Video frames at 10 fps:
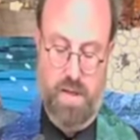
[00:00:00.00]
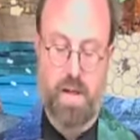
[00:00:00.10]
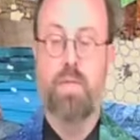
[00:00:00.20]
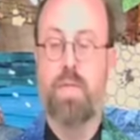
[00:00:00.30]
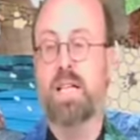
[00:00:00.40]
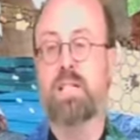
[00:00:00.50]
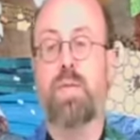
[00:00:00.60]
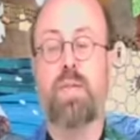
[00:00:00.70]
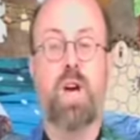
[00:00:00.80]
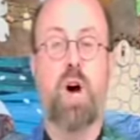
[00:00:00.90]
There's
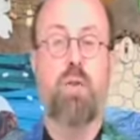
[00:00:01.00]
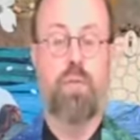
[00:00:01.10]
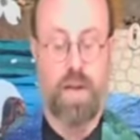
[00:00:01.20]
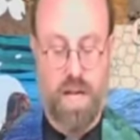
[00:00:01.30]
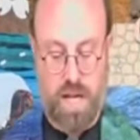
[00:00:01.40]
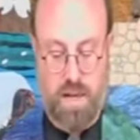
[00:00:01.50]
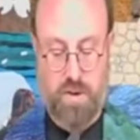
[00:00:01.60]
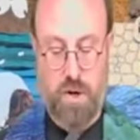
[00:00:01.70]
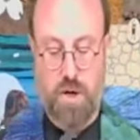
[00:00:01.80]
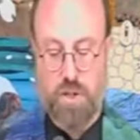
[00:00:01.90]
theophany,
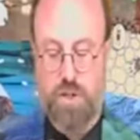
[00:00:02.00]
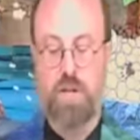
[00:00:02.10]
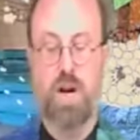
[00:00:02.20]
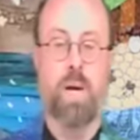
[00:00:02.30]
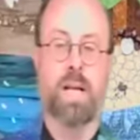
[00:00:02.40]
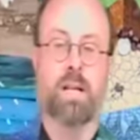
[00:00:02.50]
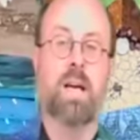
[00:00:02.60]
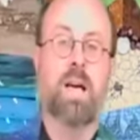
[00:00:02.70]
God showing,